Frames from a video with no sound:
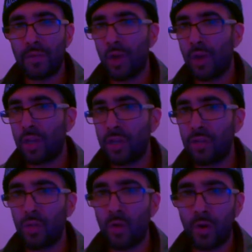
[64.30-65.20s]
all these
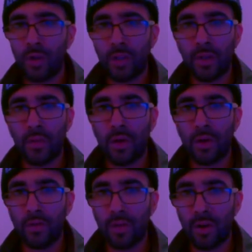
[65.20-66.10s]
wars that we're
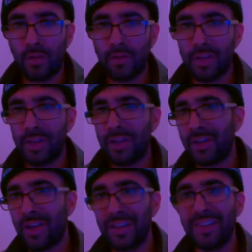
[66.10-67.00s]
involved
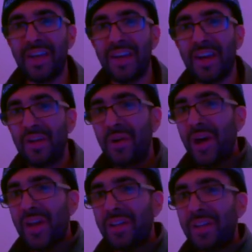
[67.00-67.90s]
in, I say it
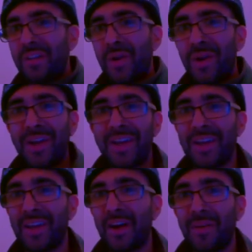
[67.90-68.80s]
ironically wearing
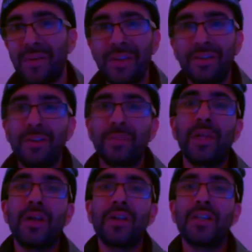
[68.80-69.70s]
an army
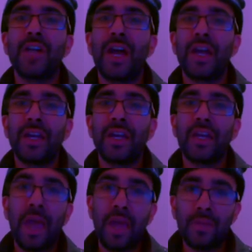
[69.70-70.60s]
surplus jacket,
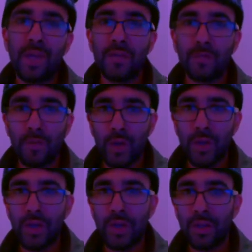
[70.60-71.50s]
can be
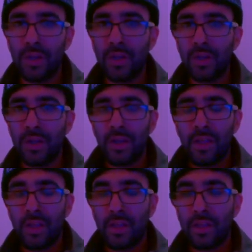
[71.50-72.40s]
avoided.
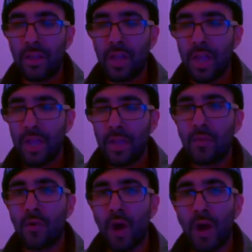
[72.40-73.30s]
The same
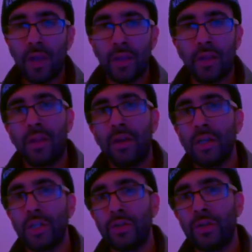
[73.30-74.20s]
rockets that
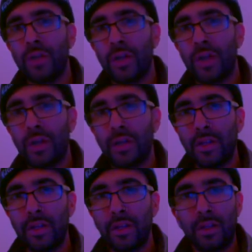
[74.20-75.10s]
are shooting
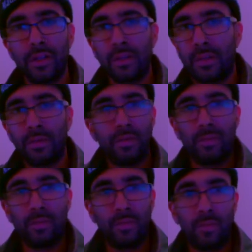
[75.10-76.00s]

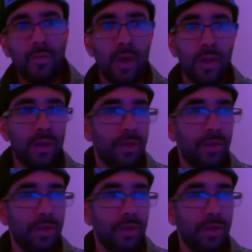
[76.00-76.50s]
us, well,